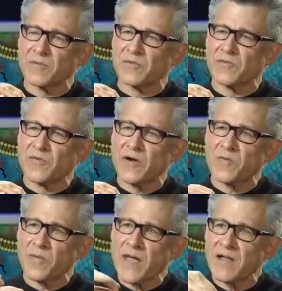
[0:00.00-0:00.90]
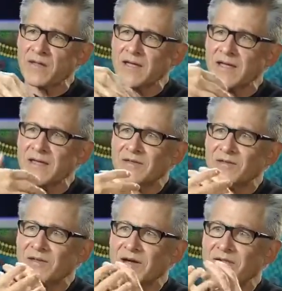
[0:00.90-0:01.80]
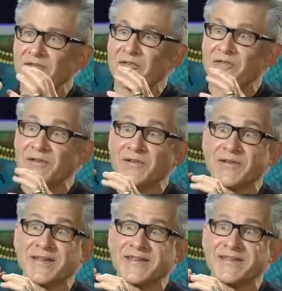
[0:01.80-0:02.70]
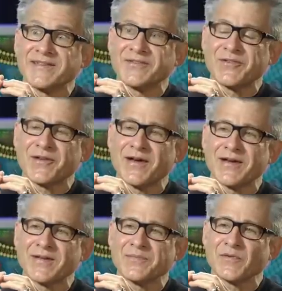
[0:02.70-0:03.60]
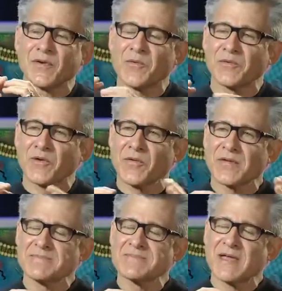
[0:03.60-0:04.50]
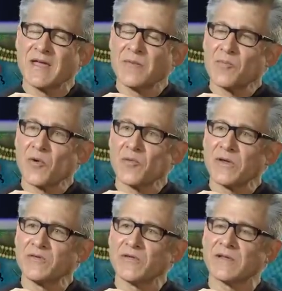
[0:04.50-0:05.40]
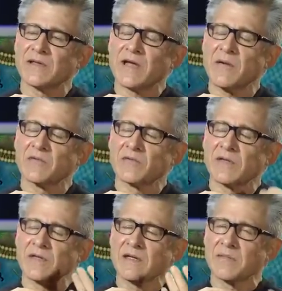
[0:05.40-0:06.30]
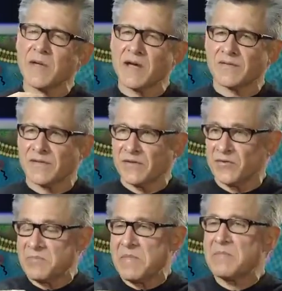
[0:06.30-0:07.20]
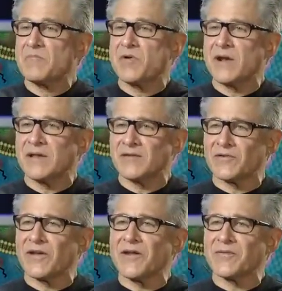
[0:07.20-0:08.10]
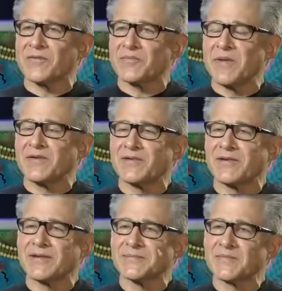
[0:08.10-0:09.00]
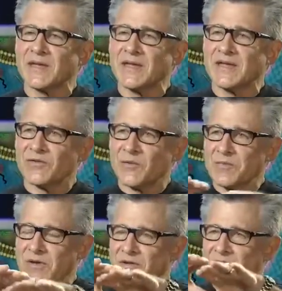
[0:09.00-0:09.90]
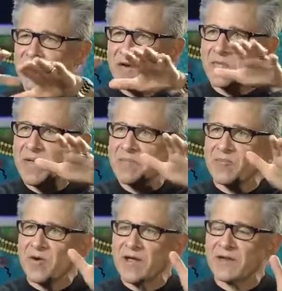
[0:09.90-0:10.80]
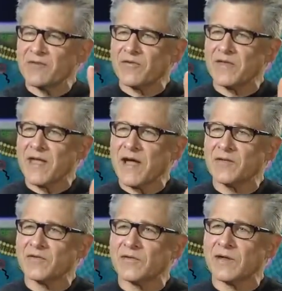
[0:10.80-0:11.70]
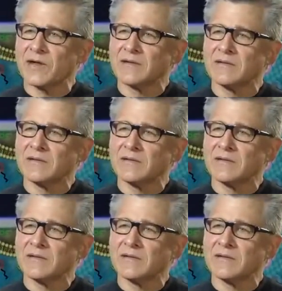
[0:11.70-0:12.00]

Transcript: with drug without kind of sealing it inside. So it was only more recently I was thinking about these membranes that I was mentioning. So we put a cell membrane over the outside.